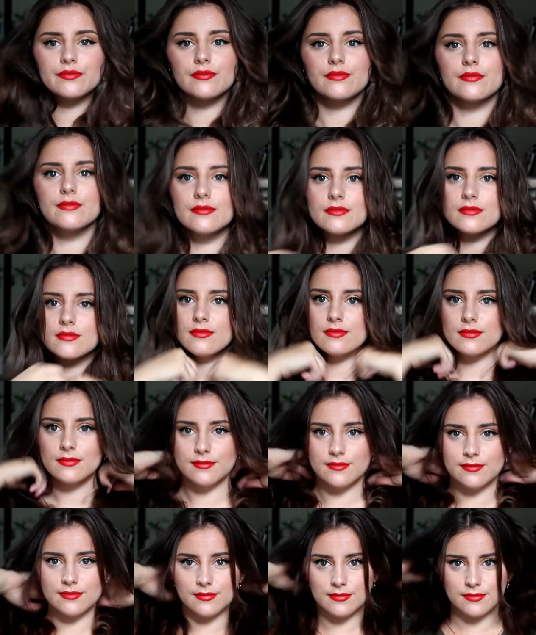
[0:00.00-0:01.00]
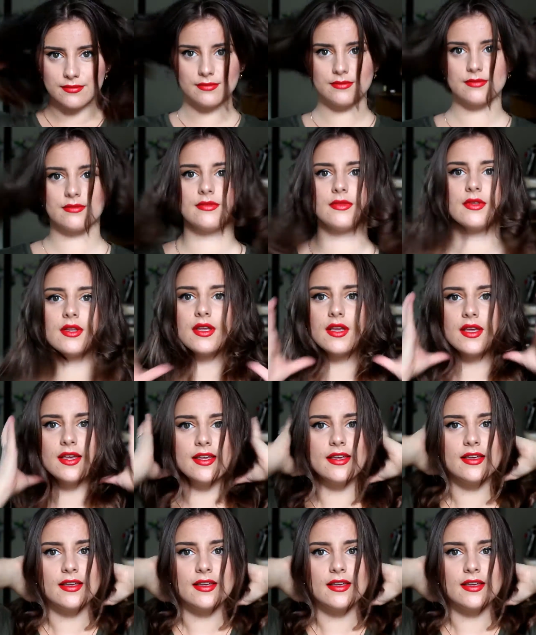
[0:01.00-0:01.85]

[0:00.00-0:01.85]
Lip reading: [no speech]